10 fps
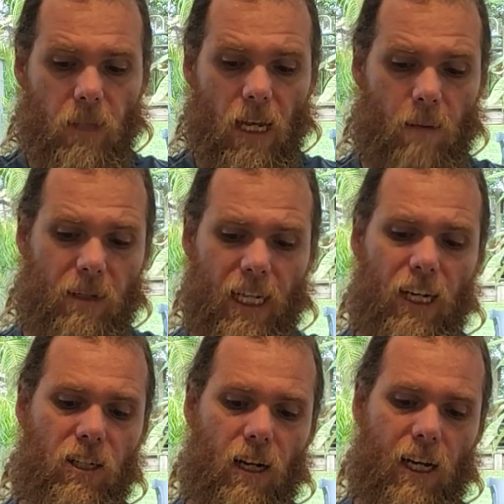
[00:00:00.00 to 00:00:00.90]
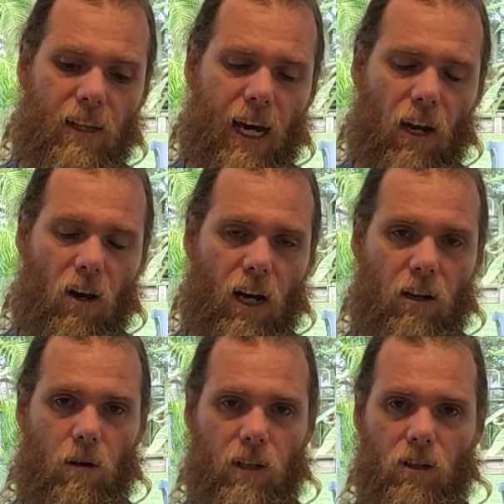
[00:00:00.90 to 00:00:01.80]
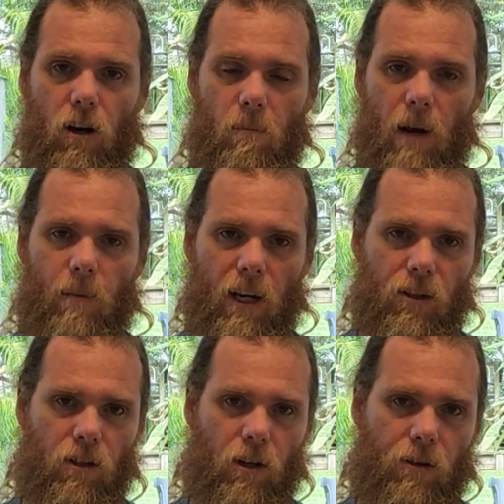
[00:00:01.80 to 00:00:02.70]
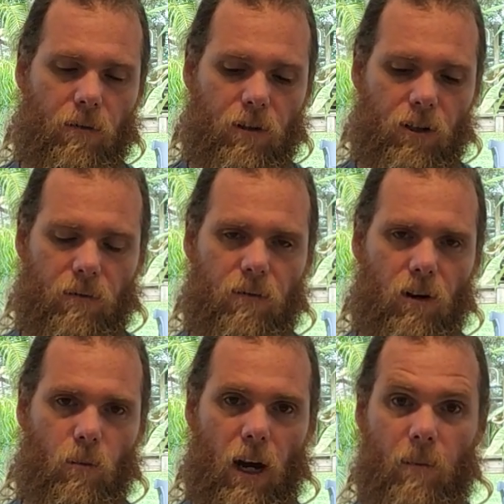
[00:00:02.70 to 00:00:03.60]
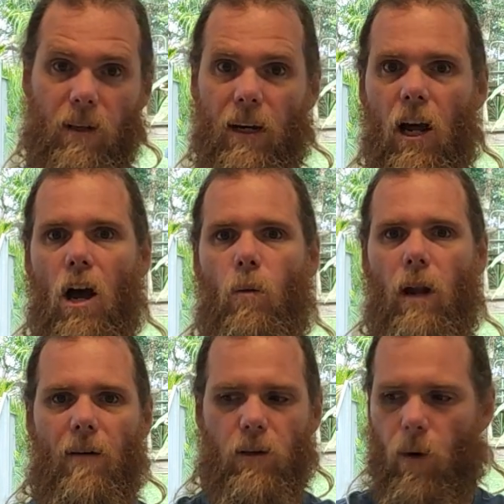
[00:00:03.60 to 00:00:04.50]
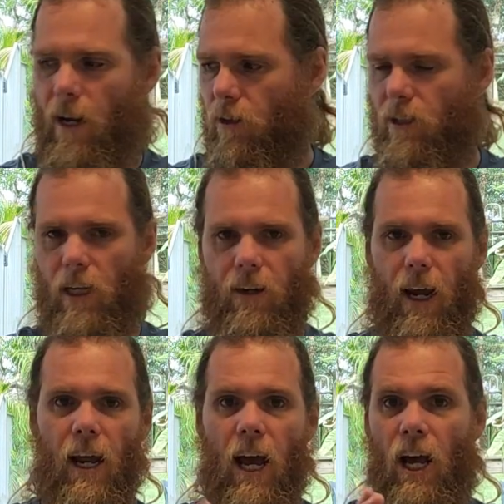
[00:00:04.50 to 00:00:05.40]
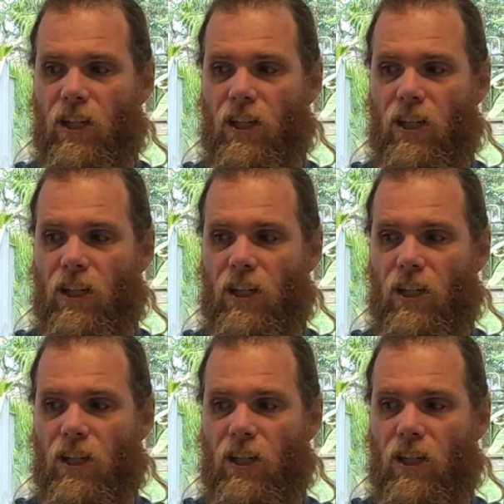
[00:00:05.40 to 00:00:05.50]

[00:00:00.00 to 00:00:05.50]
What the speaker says: And potentially that light glow on the top may be a controller in a future firmware update. We'll have to wait and see on that.